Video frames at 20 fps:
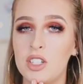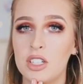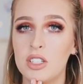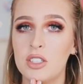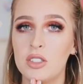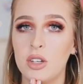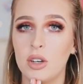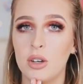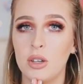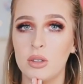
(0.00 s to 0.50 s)
my
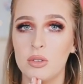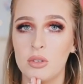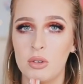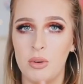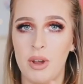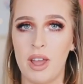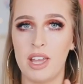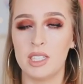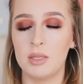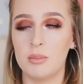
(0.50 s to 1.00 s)
Sigma
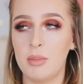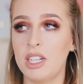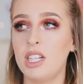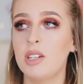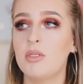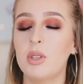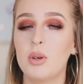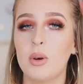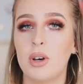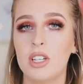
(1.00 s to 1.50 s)
lenses for
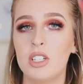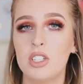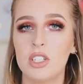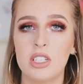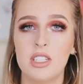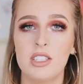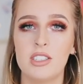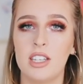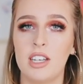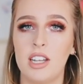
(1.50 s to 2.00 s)
that blurry
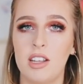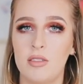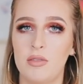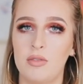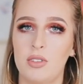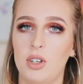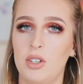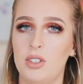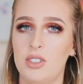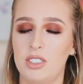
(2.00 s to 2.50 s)

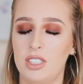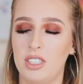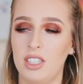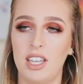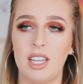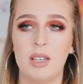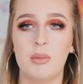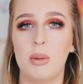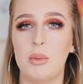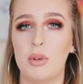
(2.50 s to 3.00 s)
background.
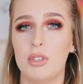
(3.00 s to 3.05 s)
And